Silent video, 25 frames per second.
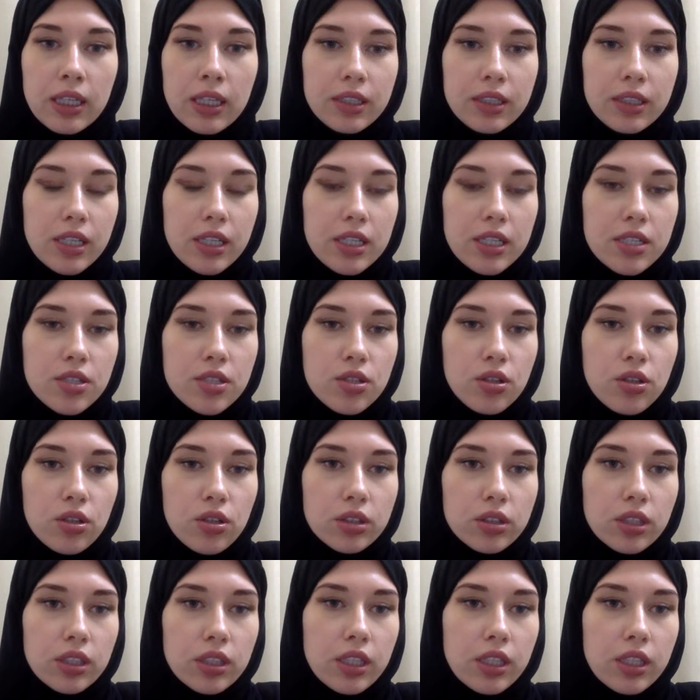There are
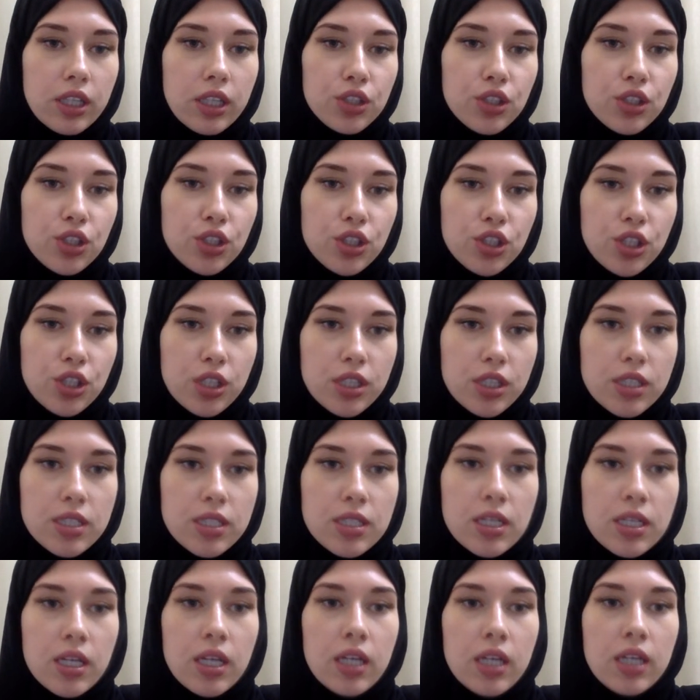certain
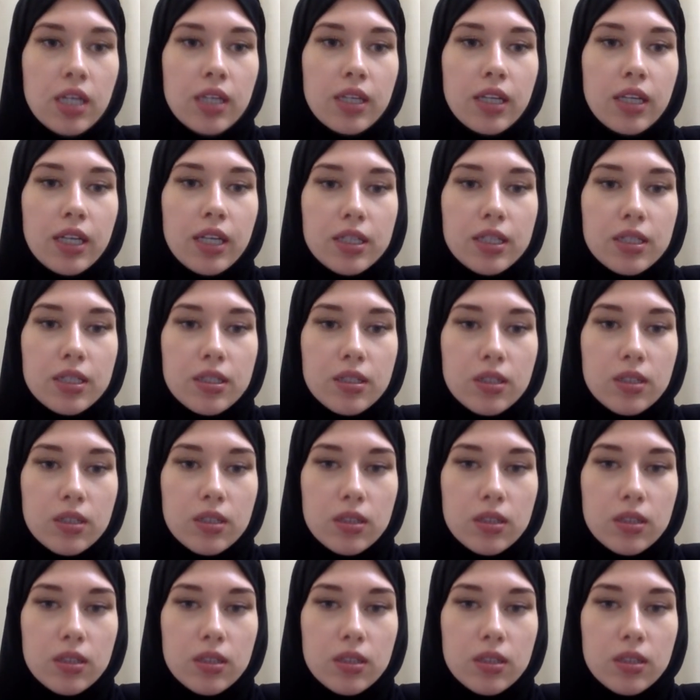conditions that